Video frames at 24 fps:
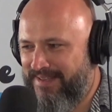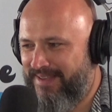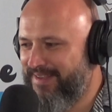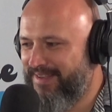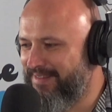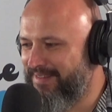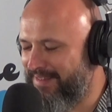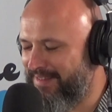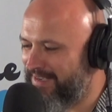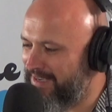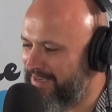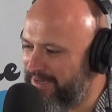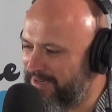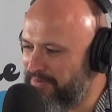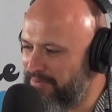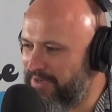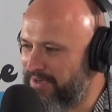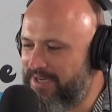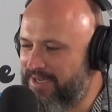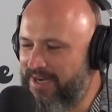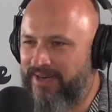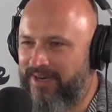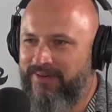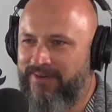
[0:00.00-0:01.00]
anyone
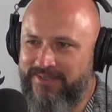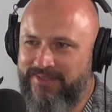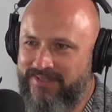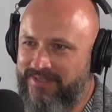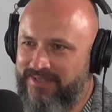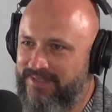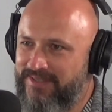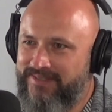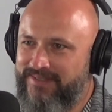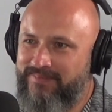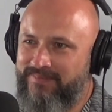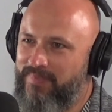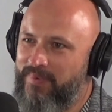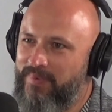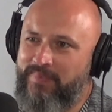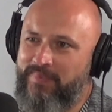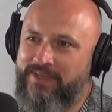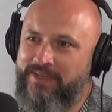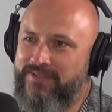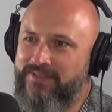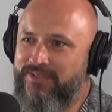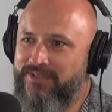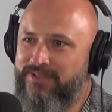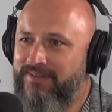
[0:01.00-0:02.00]
younger is just a piece of
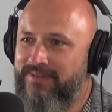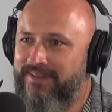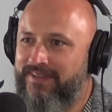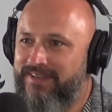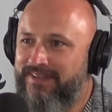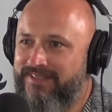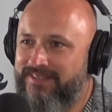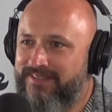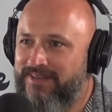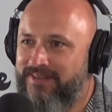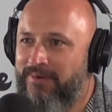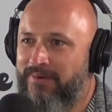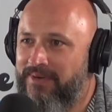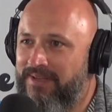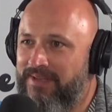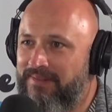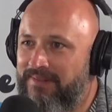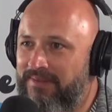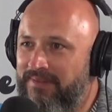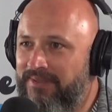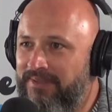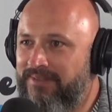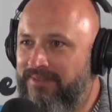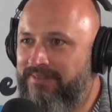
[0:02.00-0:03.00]
shit that doesn't know anything
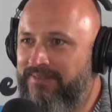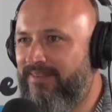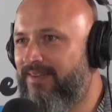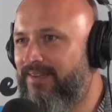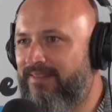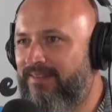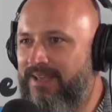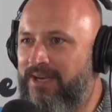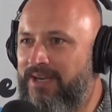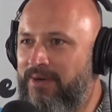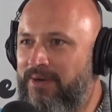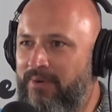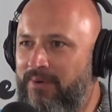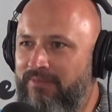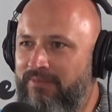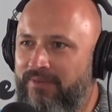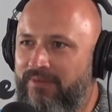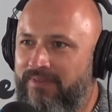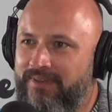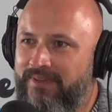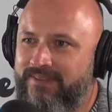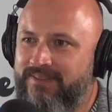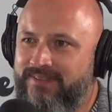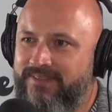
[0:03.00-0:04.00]
and they know
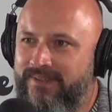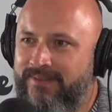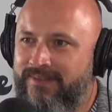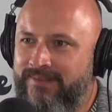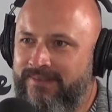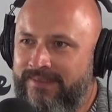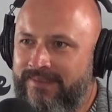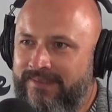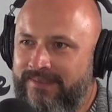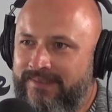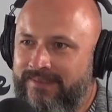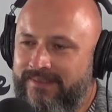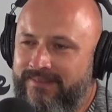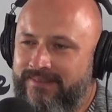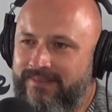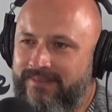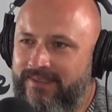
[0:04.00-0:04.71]
everything. So yeah, yeah.